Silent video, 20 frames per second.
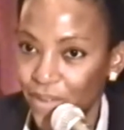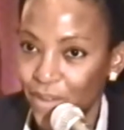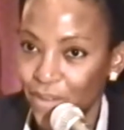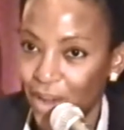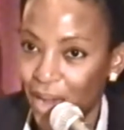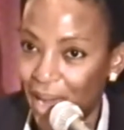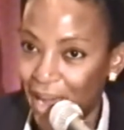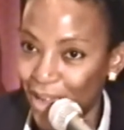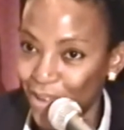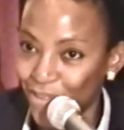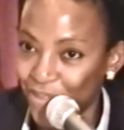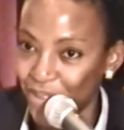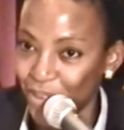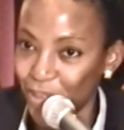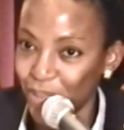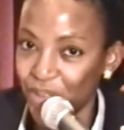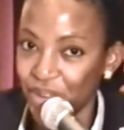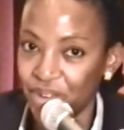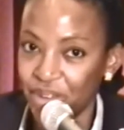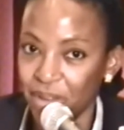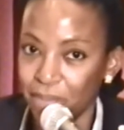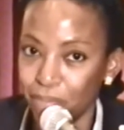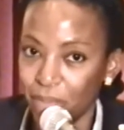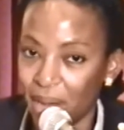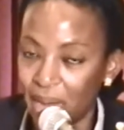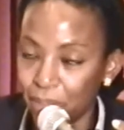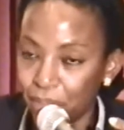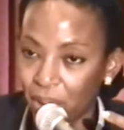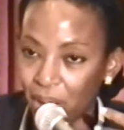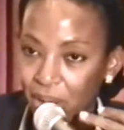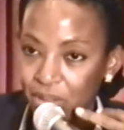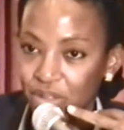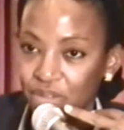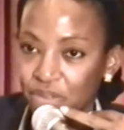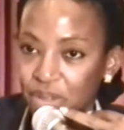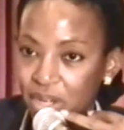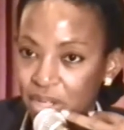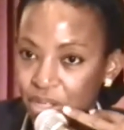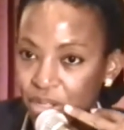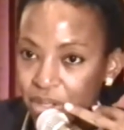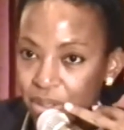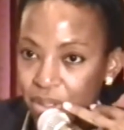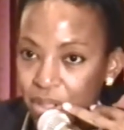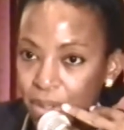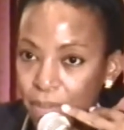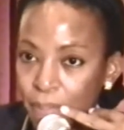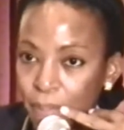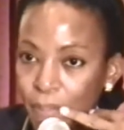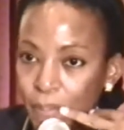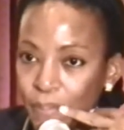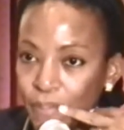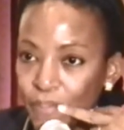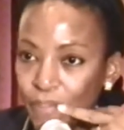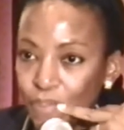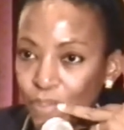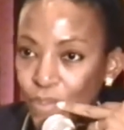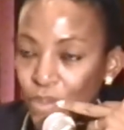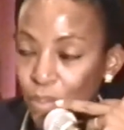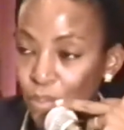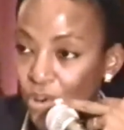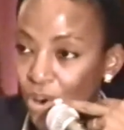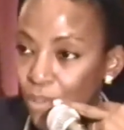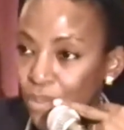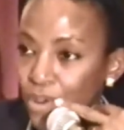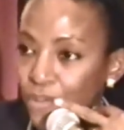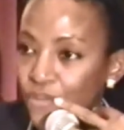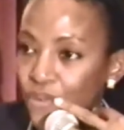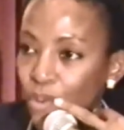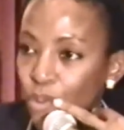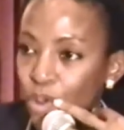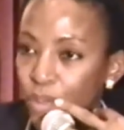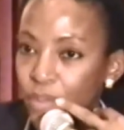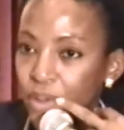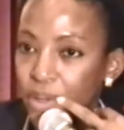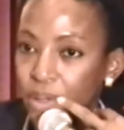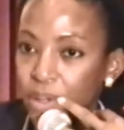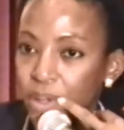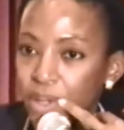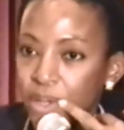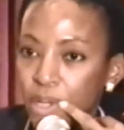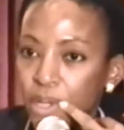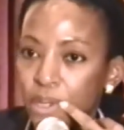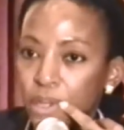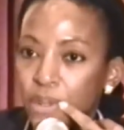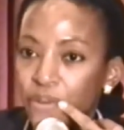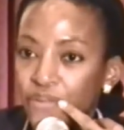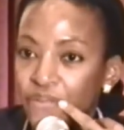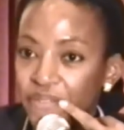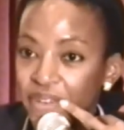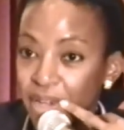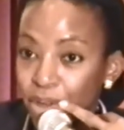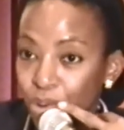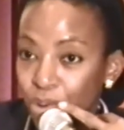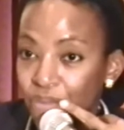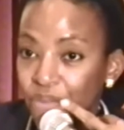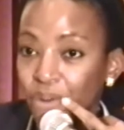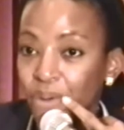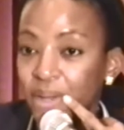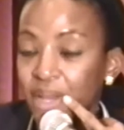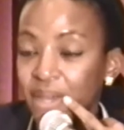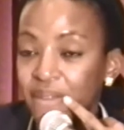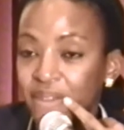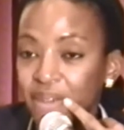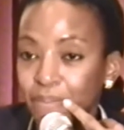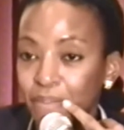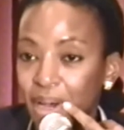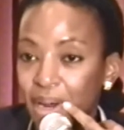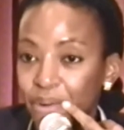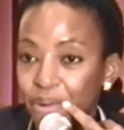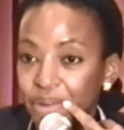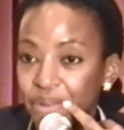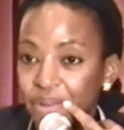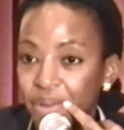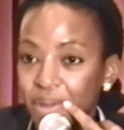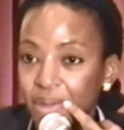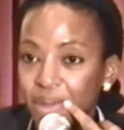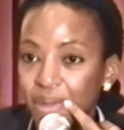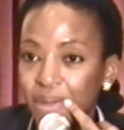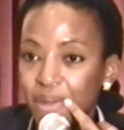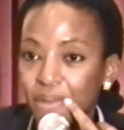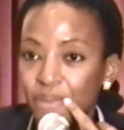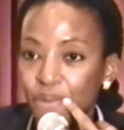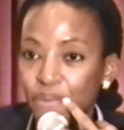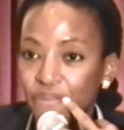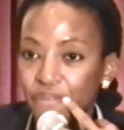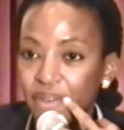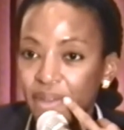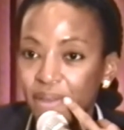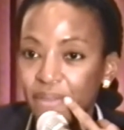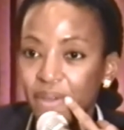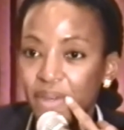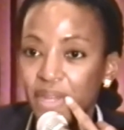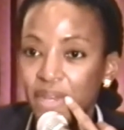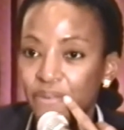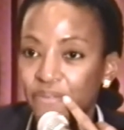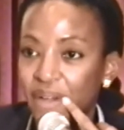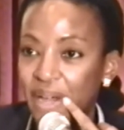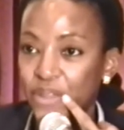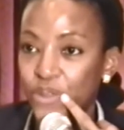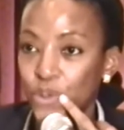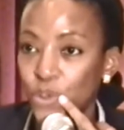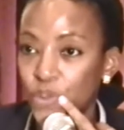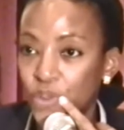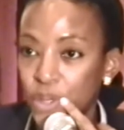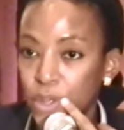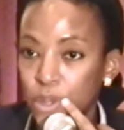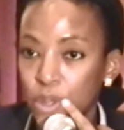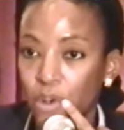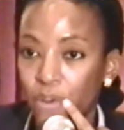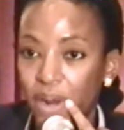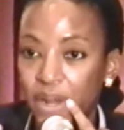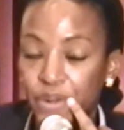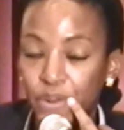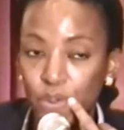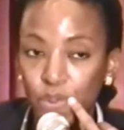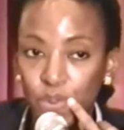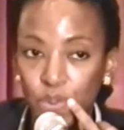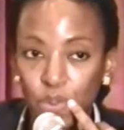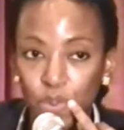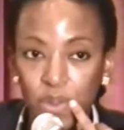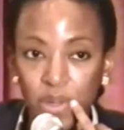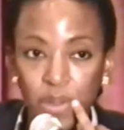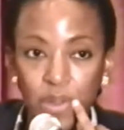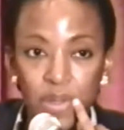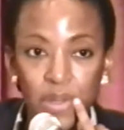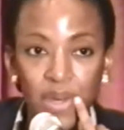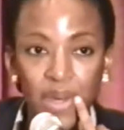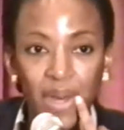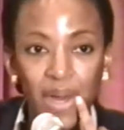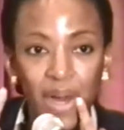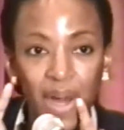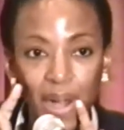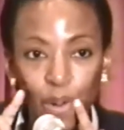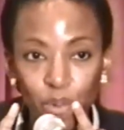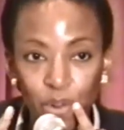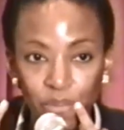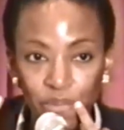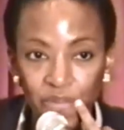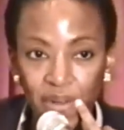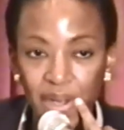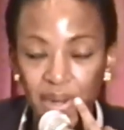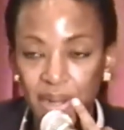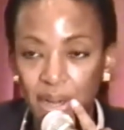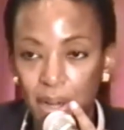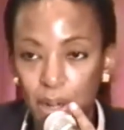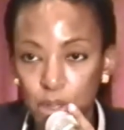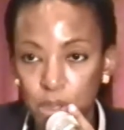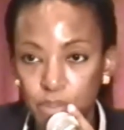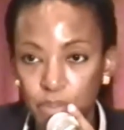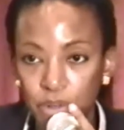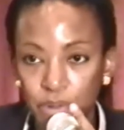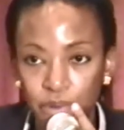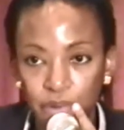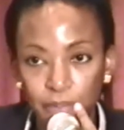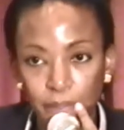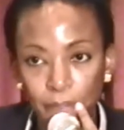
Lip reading: I feel that in my part of Nigeria, the problem for women is the fear of not getting married. The fear that if I do this or I don't do this, I won't find a husband.